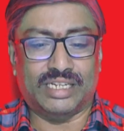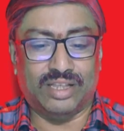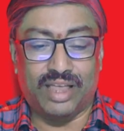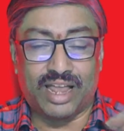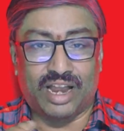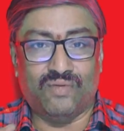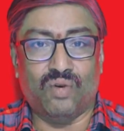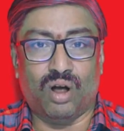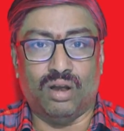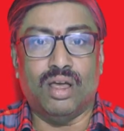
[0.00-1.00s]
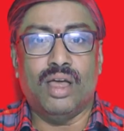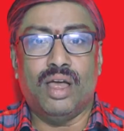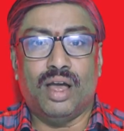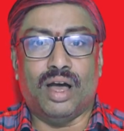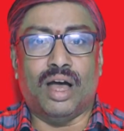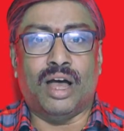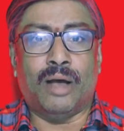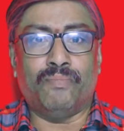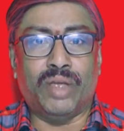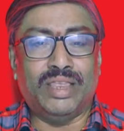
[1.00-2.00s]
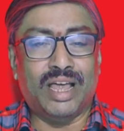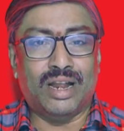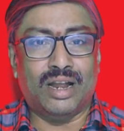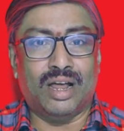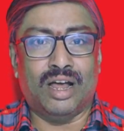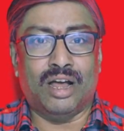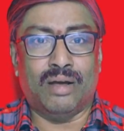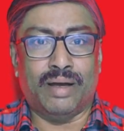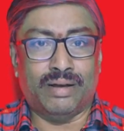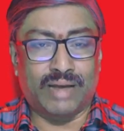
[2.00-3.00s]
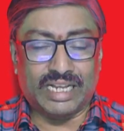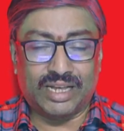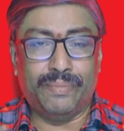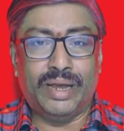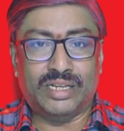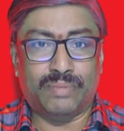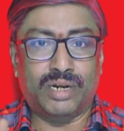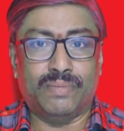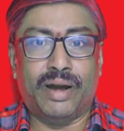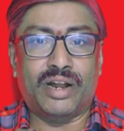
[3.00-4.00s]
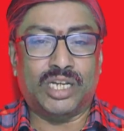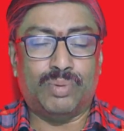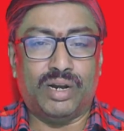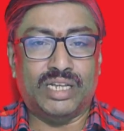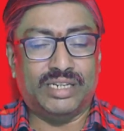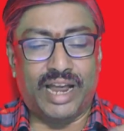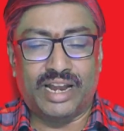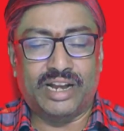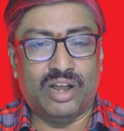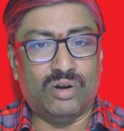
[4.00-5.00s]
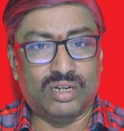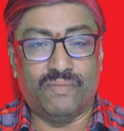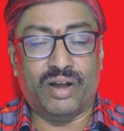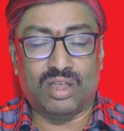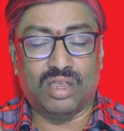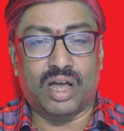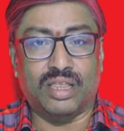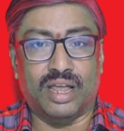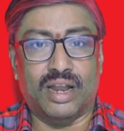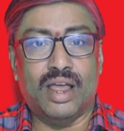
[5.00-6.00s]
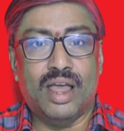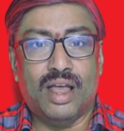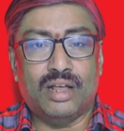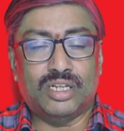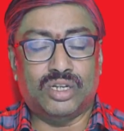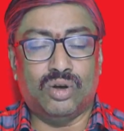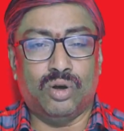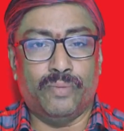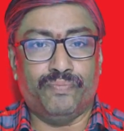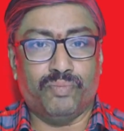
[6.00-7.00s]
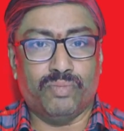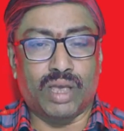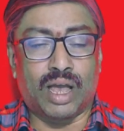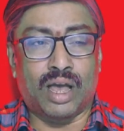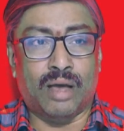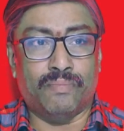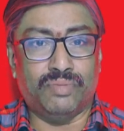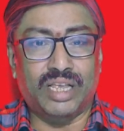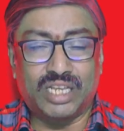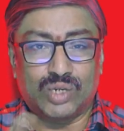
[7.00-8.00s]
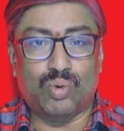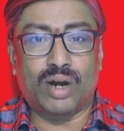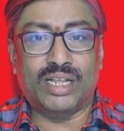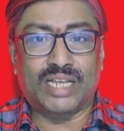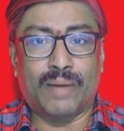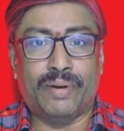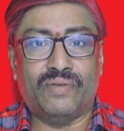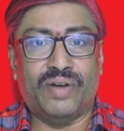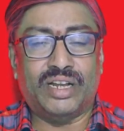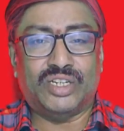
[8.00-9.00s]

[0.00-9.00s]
So they are involved in their SME, subject matter expertise, day in and day out, somewhere or the other. So this is what has happened, friends.